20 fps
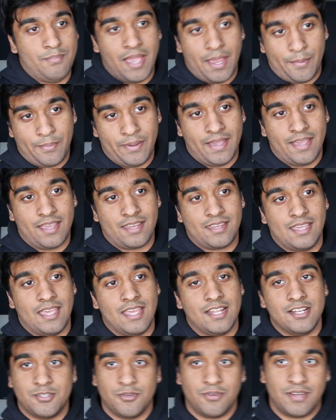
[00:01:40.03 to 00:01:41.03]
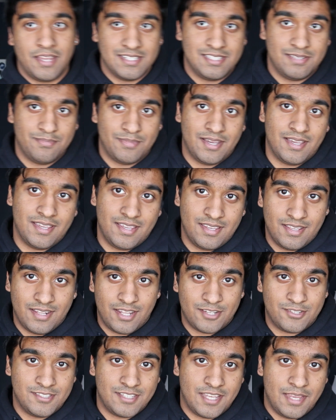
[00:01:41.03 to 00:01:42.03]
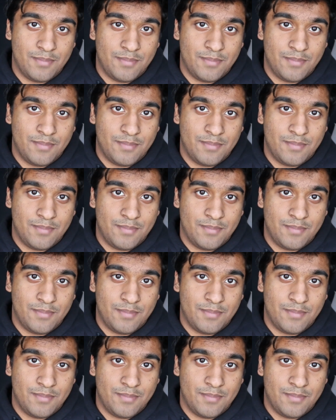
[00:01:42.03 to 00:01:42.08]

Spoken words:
backpack and showcasing my electric